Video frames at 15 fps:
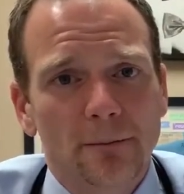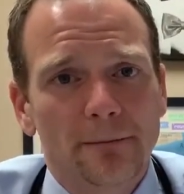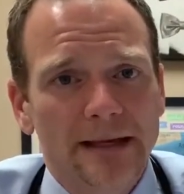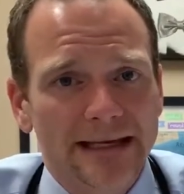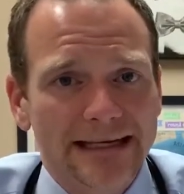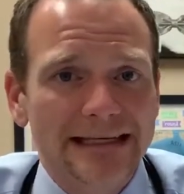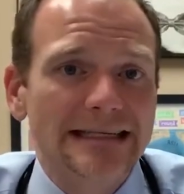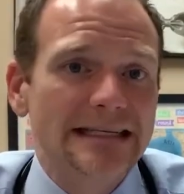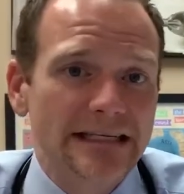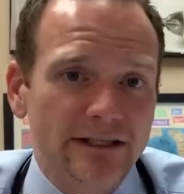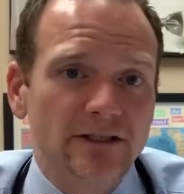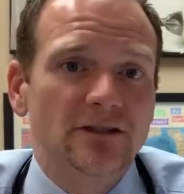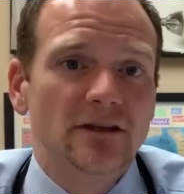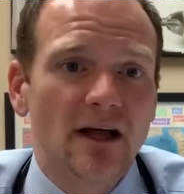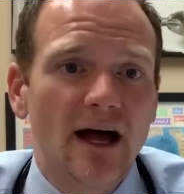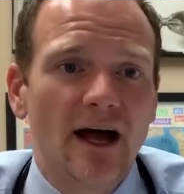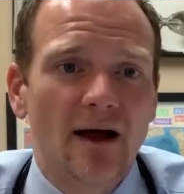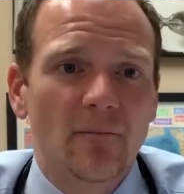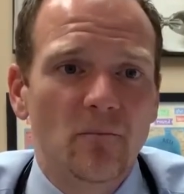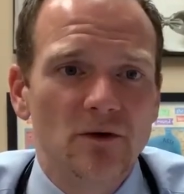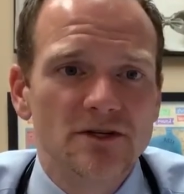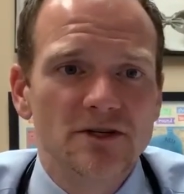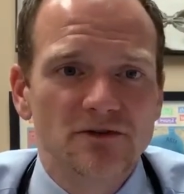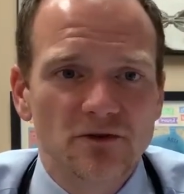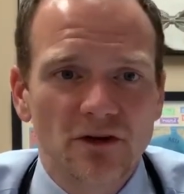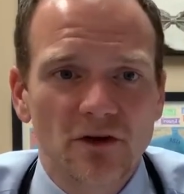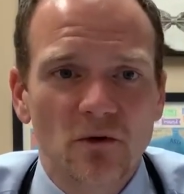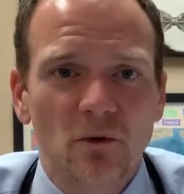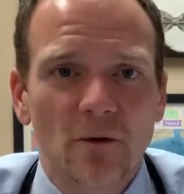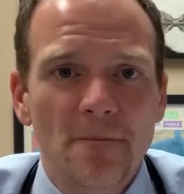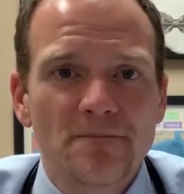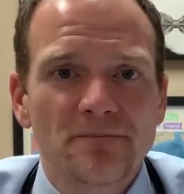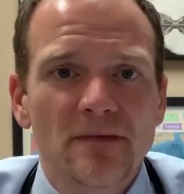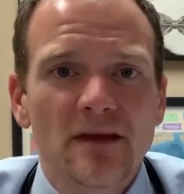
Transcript: big deal, which is really cool.